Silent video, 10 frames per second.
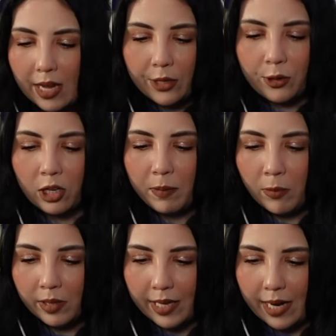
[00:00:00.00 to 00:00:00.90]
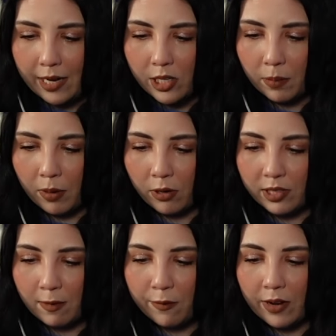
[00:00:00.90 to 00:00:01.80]
It could be related to the
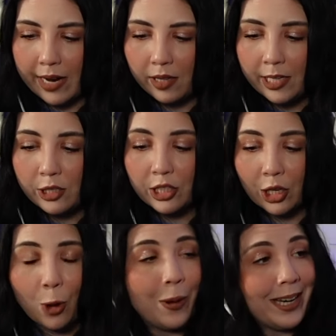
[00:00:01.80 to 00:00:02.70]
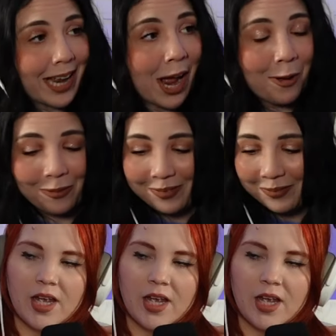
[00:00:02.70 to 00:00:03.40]
person finally slowing down.